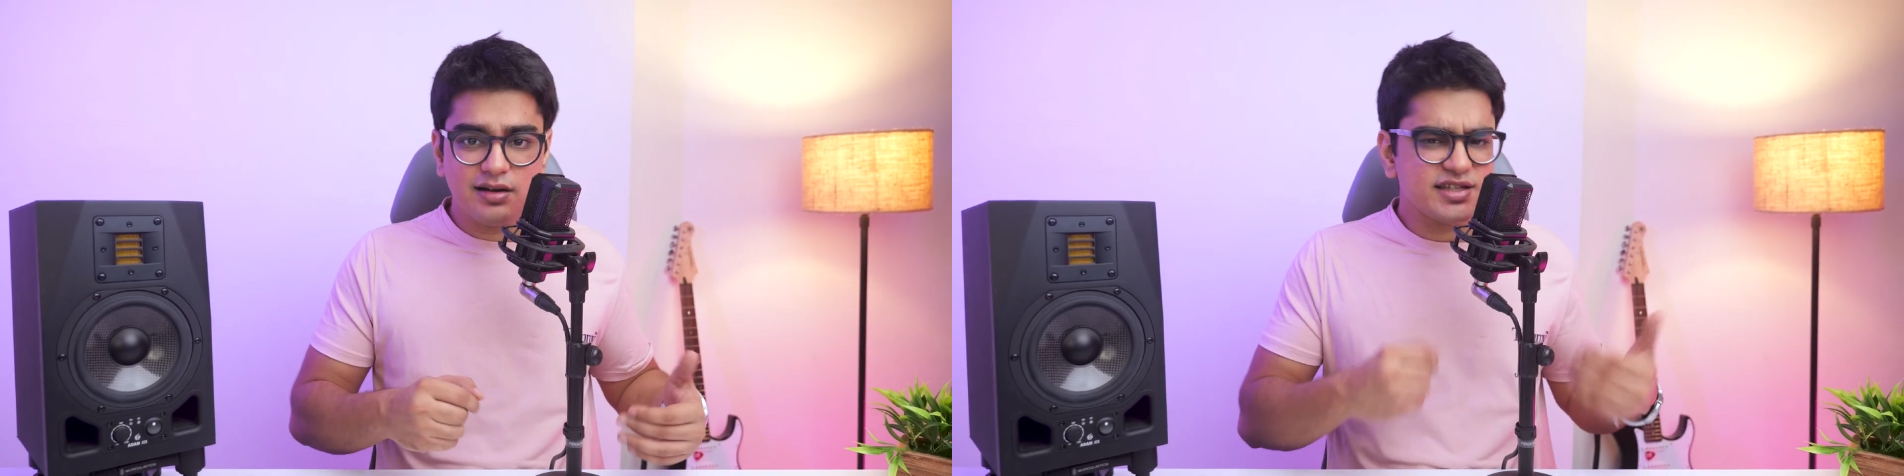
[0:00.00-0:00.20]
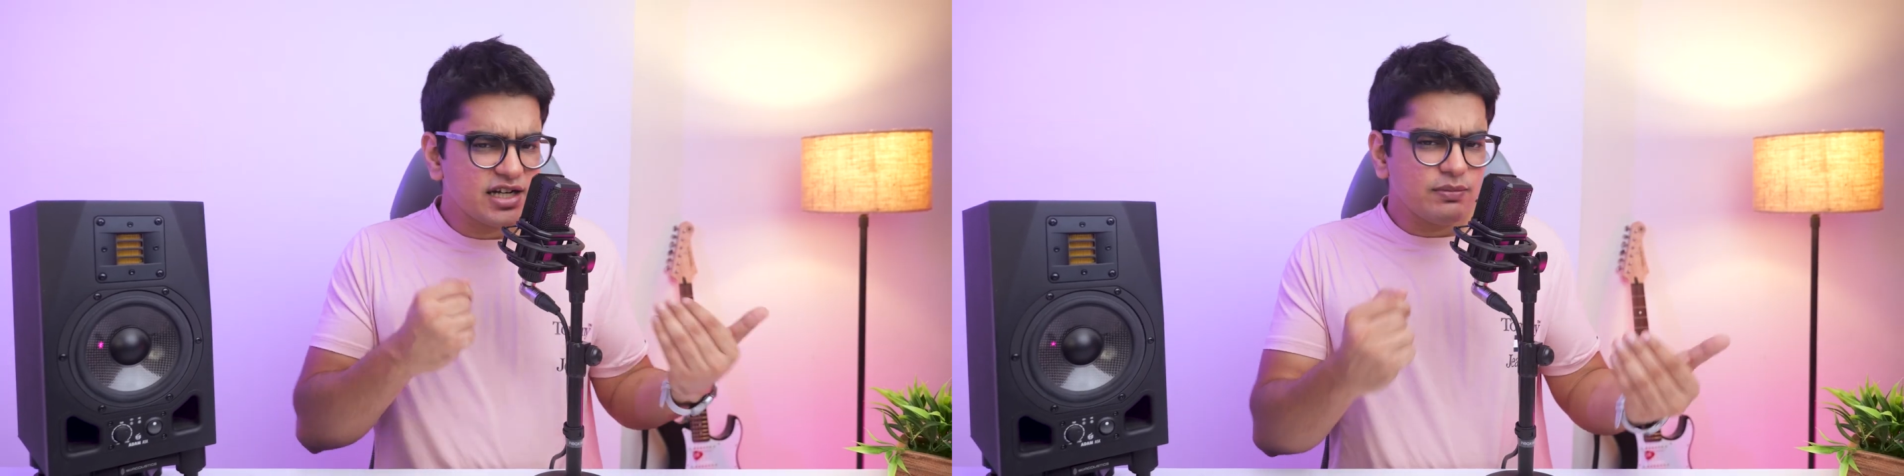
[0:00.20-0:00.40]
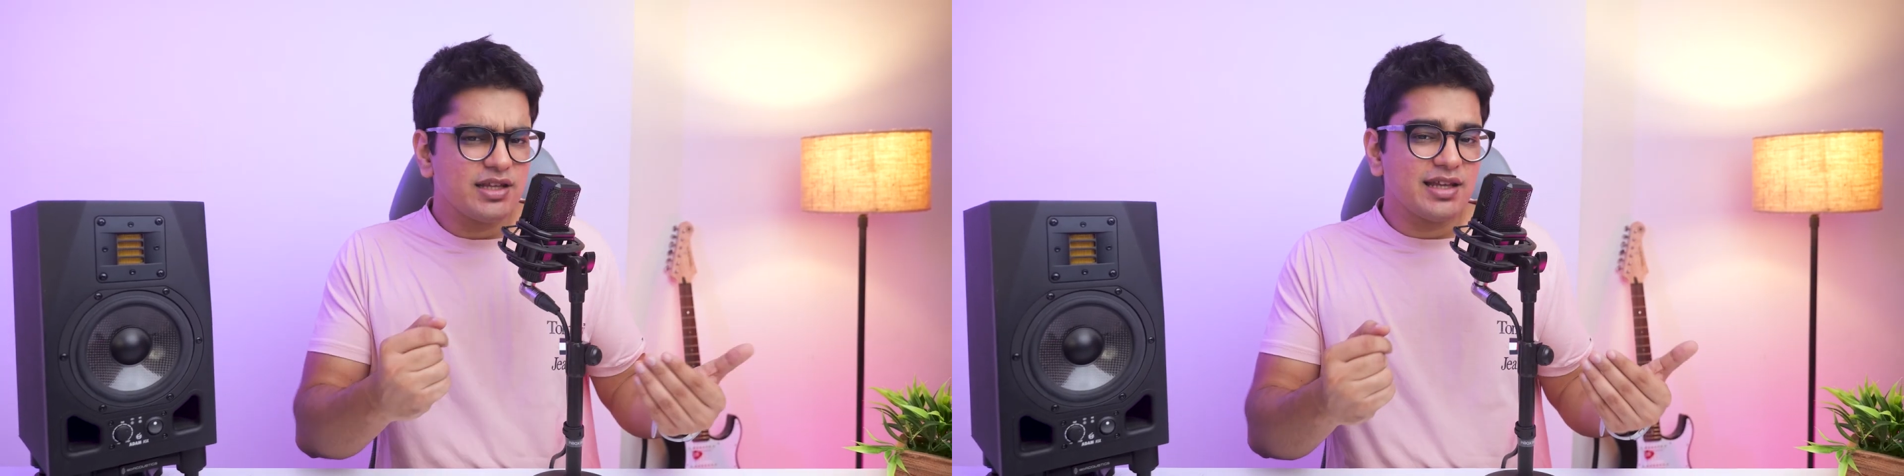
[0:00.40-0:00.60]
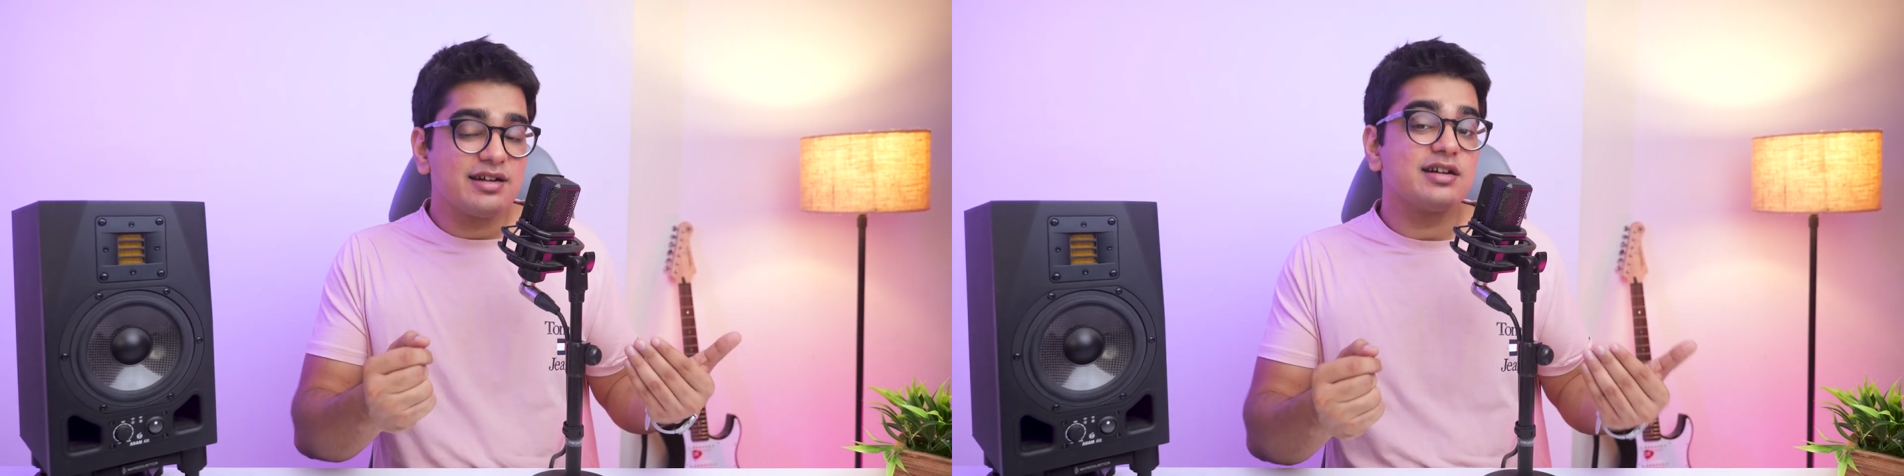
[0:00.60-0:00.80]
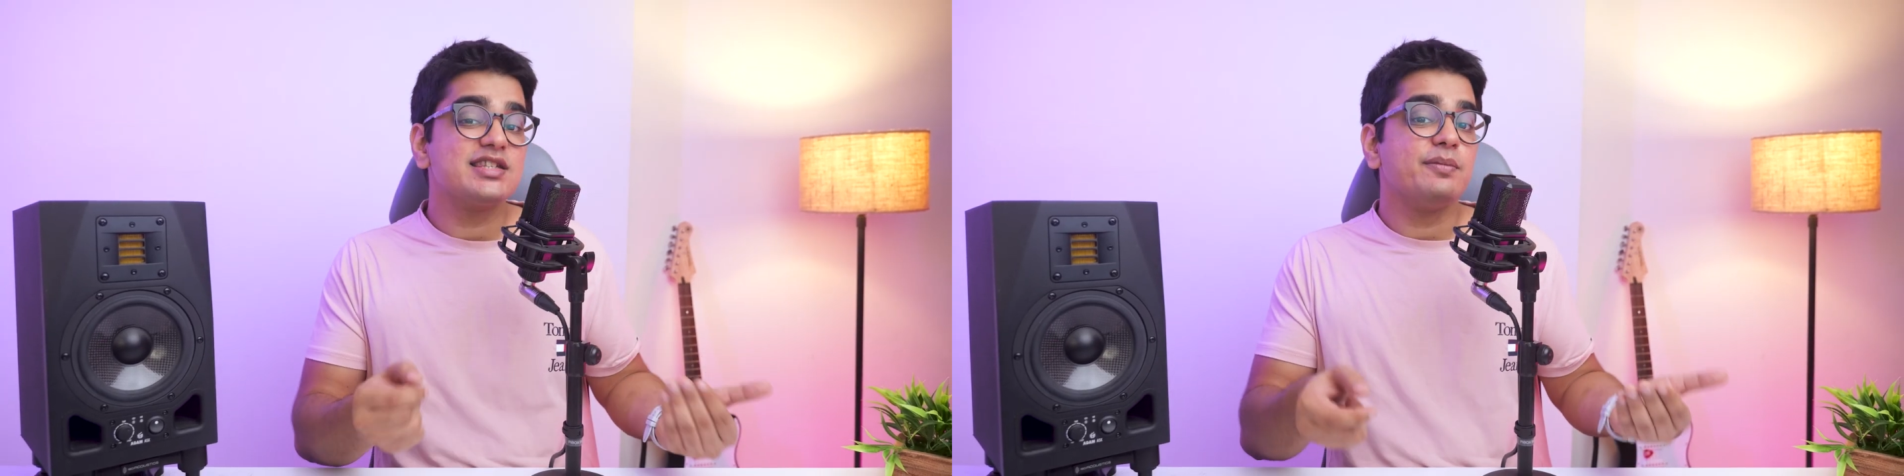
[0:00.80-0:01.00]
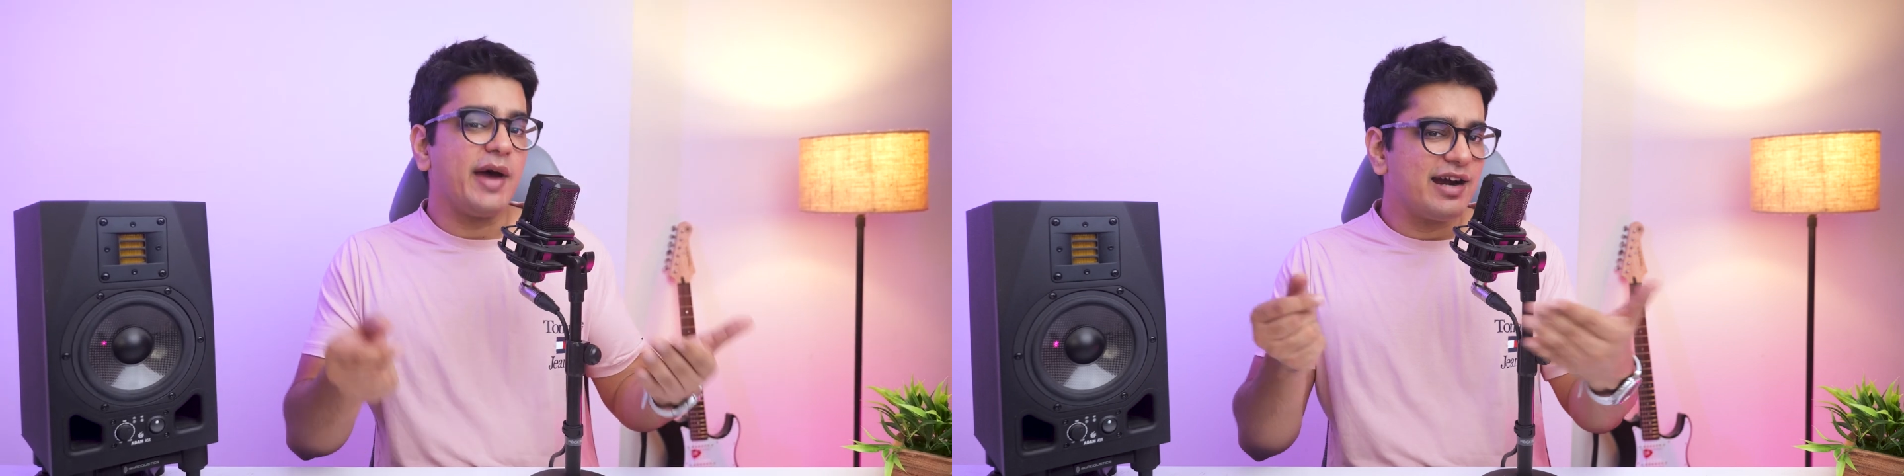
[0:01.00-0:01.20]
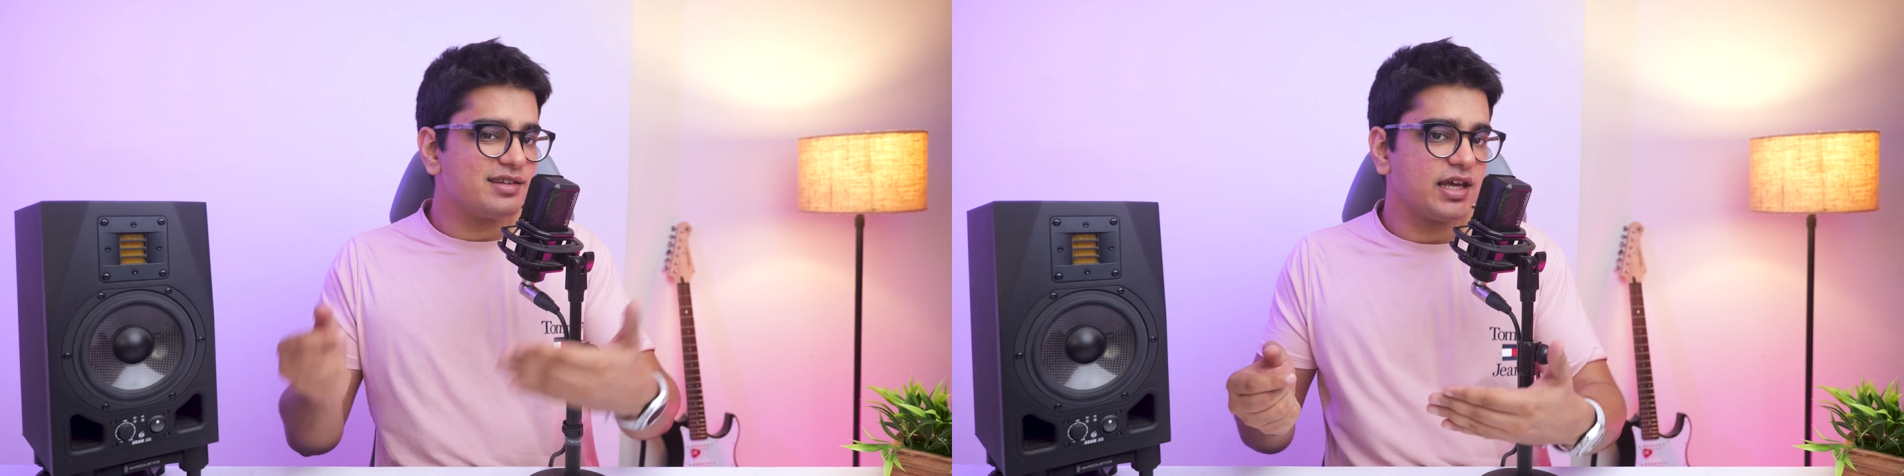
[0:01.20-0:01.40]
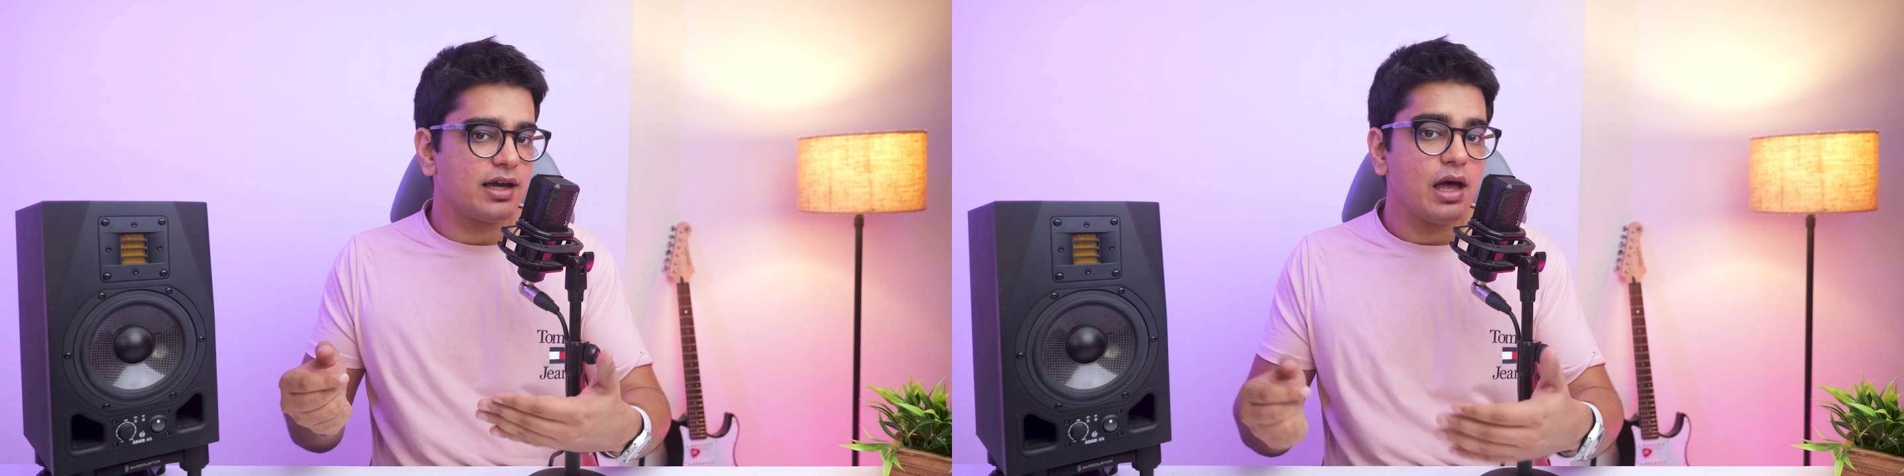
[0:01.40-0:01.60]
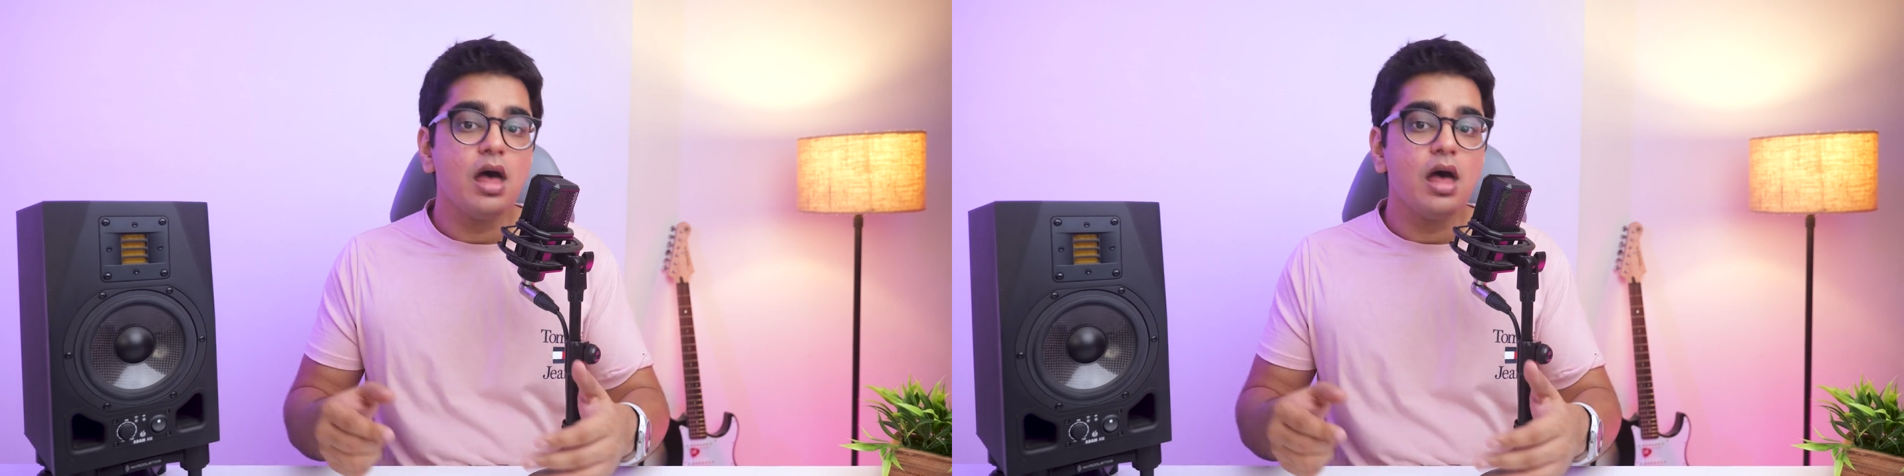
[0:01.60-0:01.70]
doesn't mean that it is a bad thing,